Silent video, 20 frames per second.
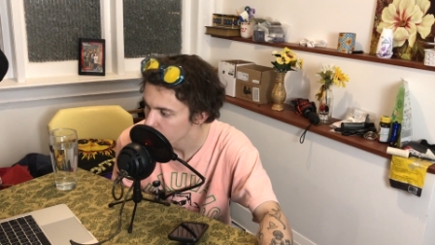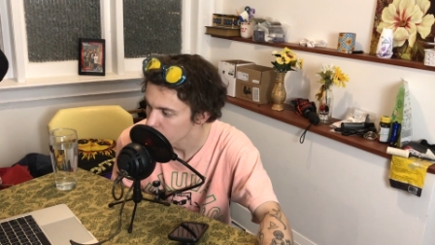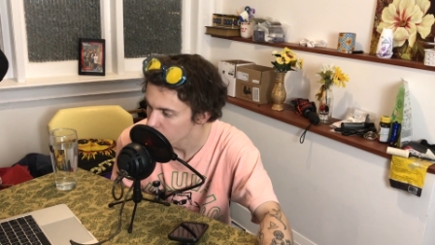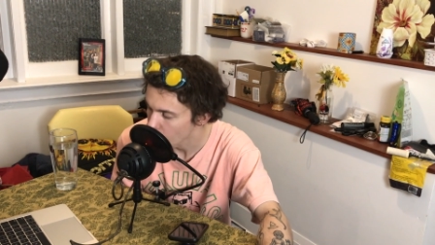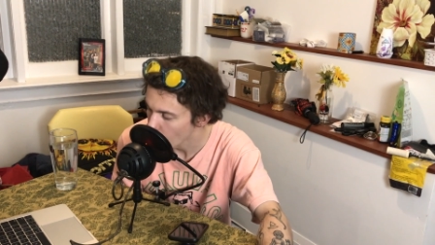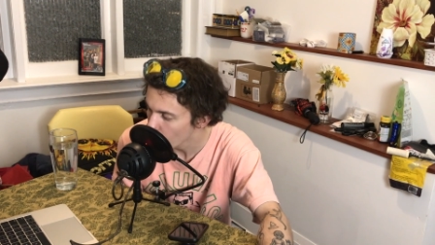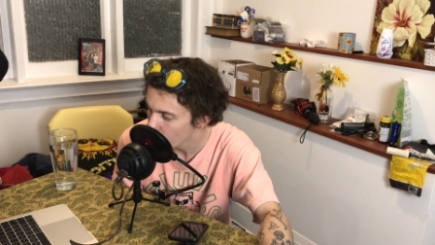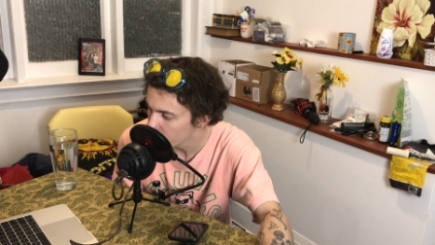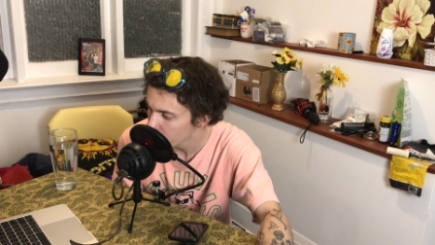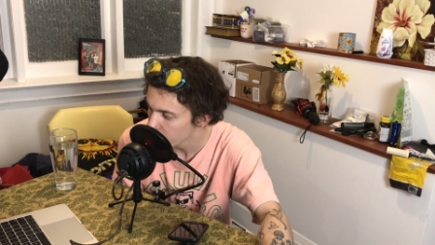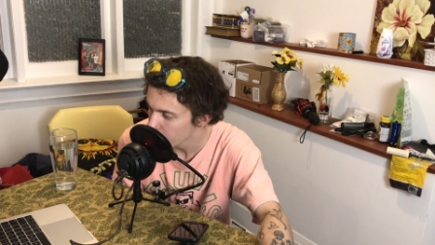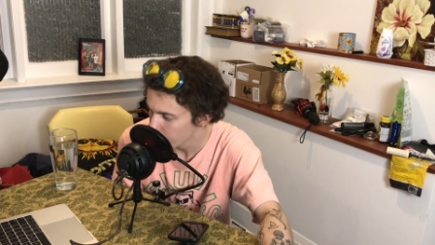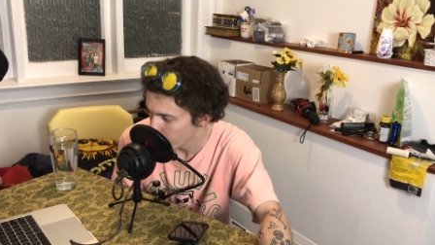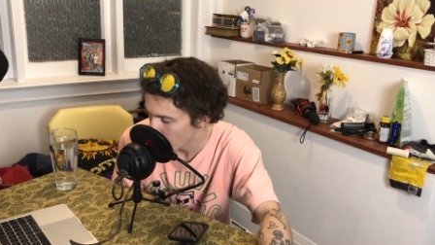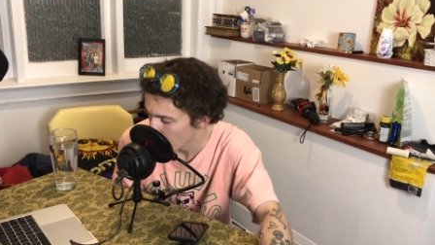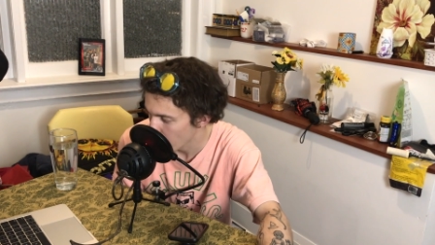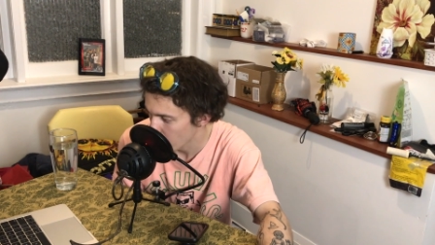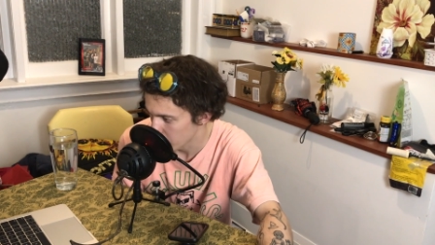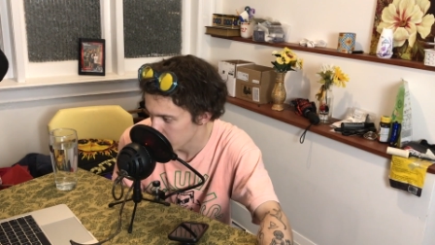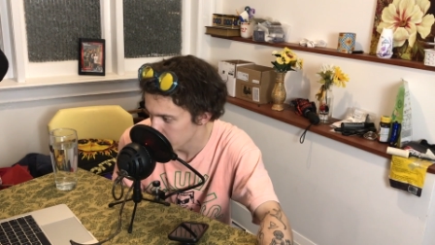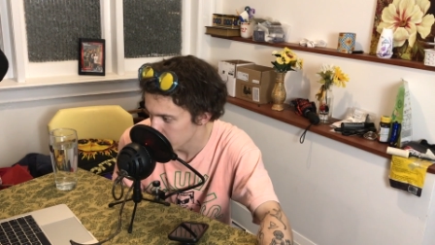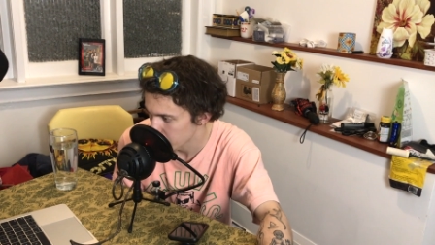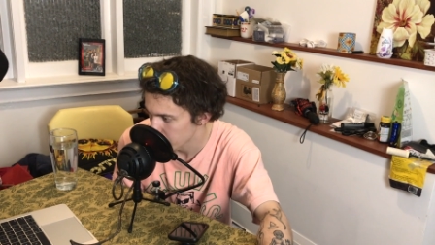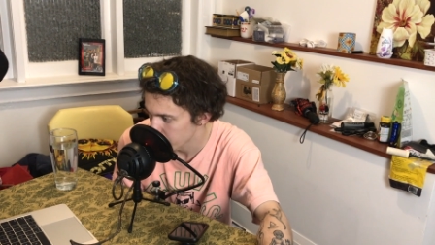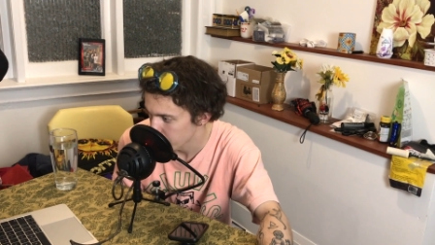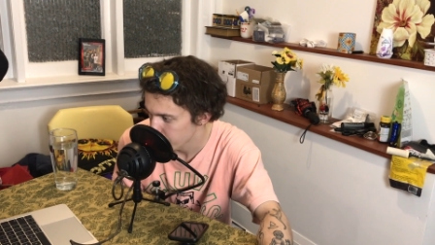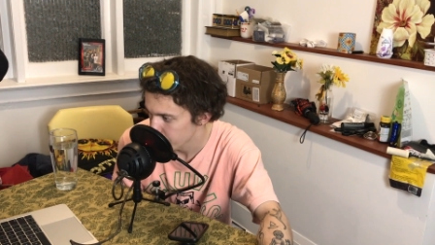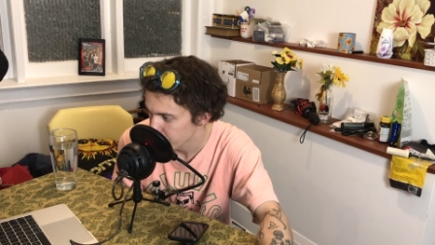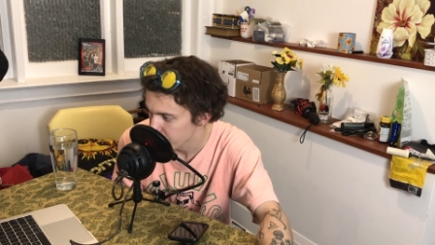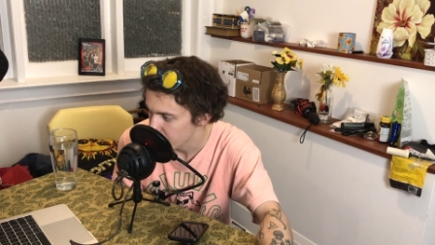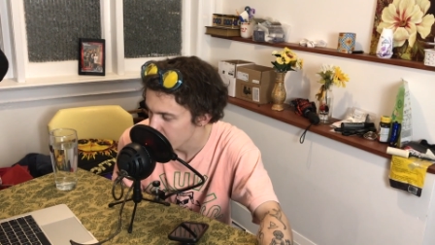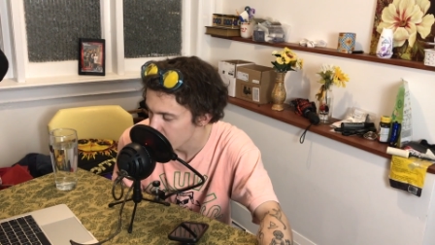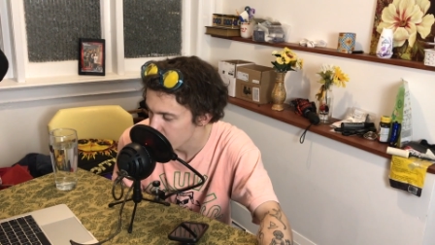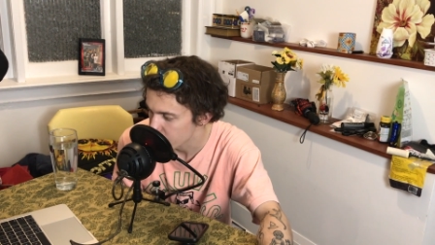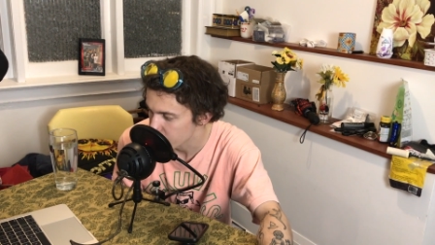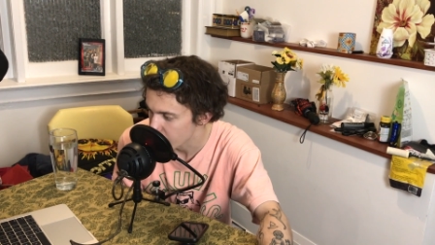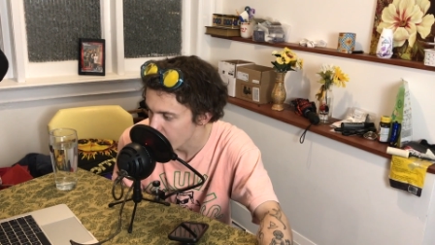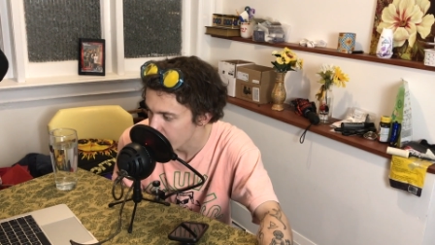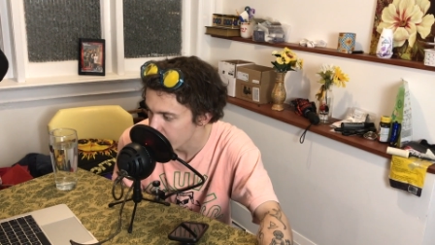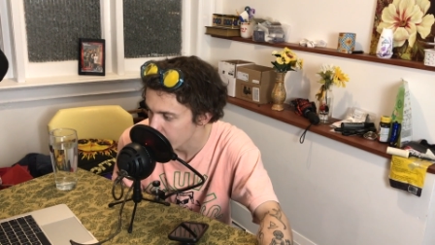Logan Paul
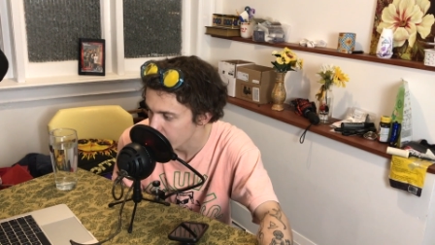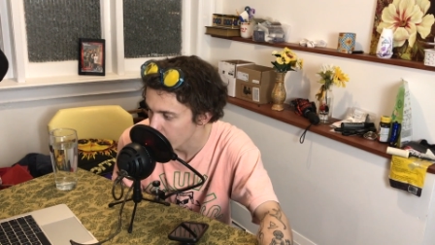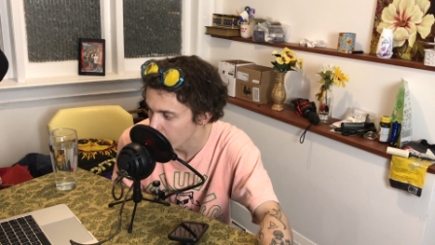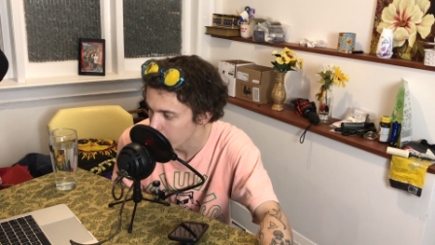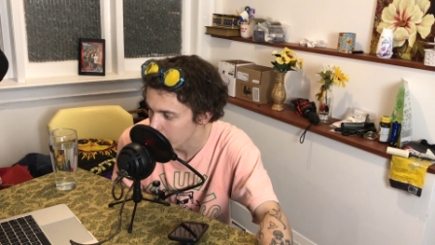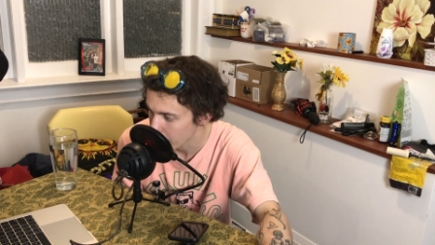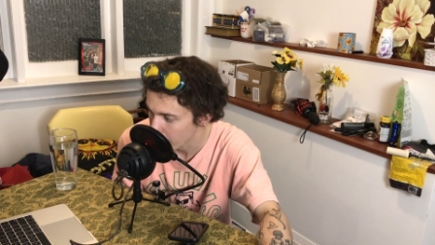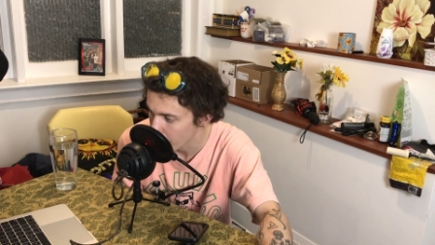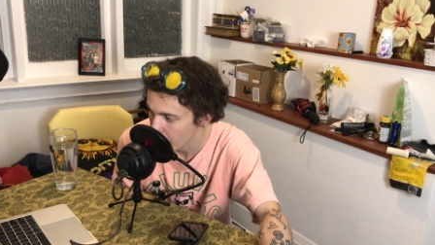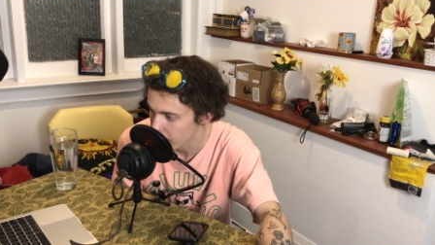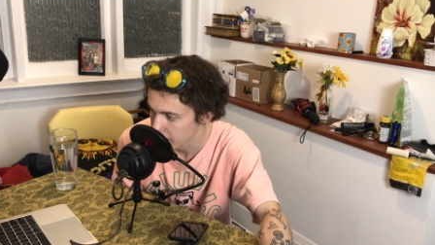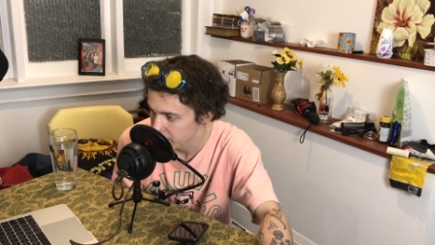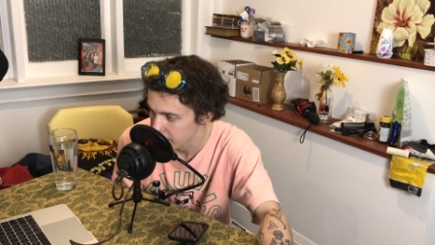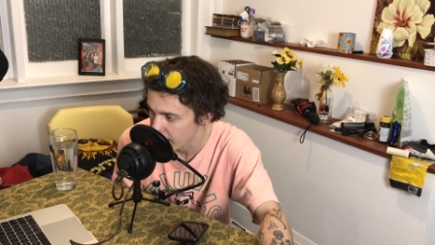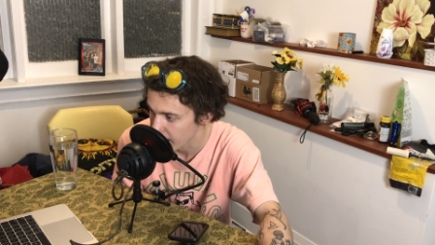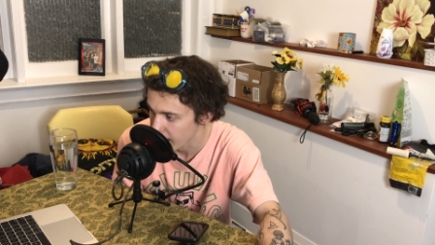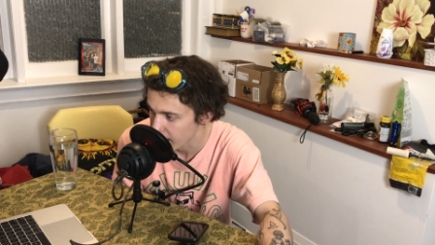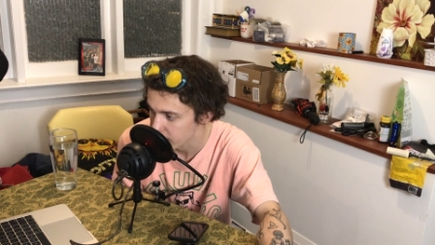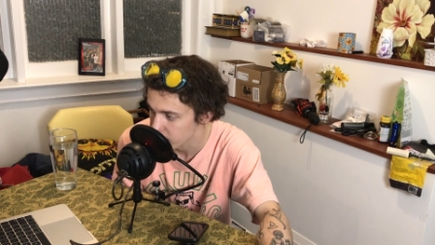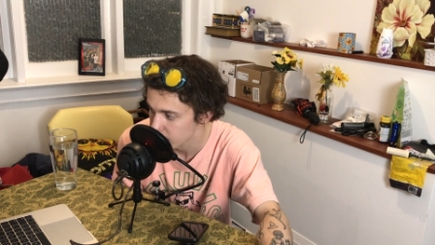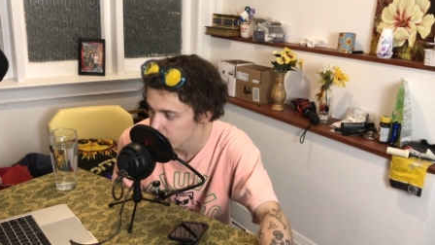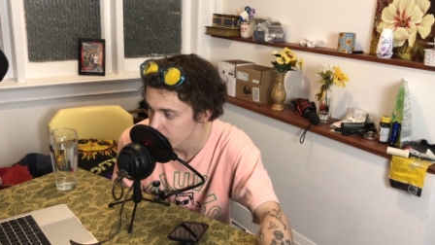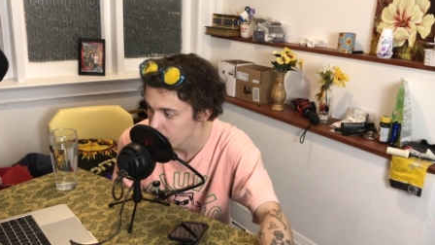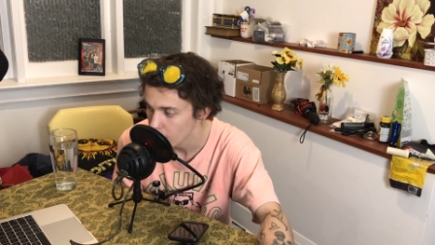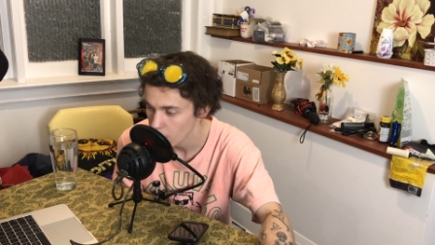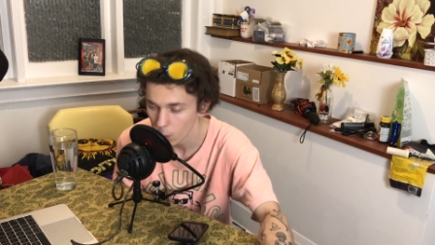is getting a podcast.